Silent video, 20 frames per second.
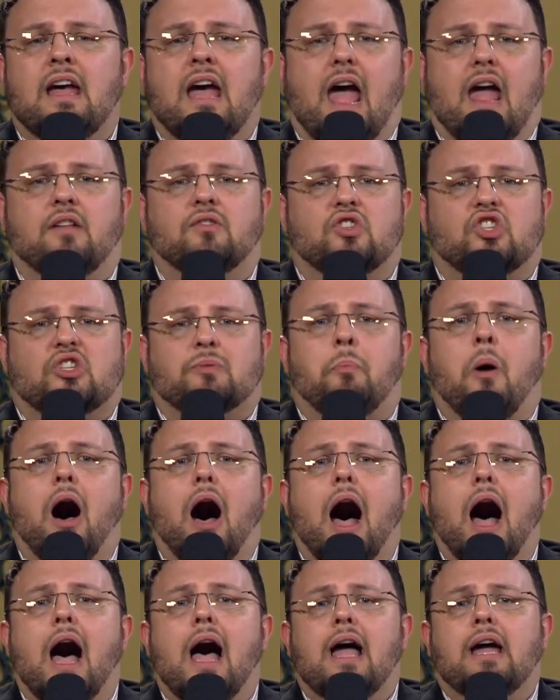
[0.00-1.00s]
in
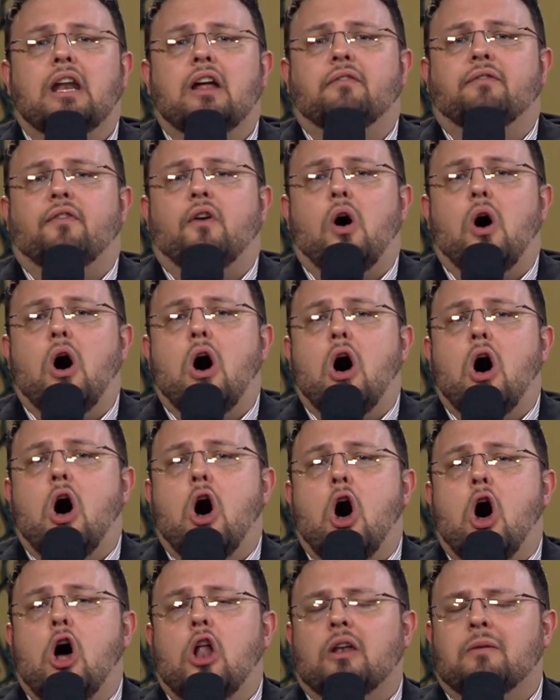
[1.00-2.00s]
spite of
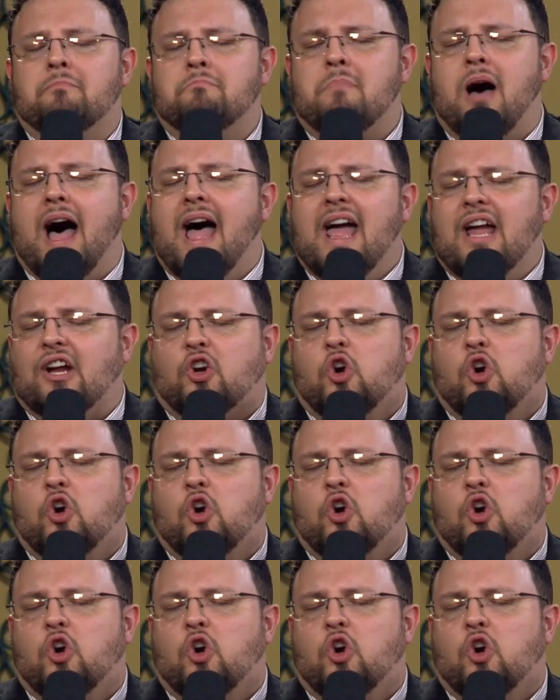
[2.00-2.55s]
all my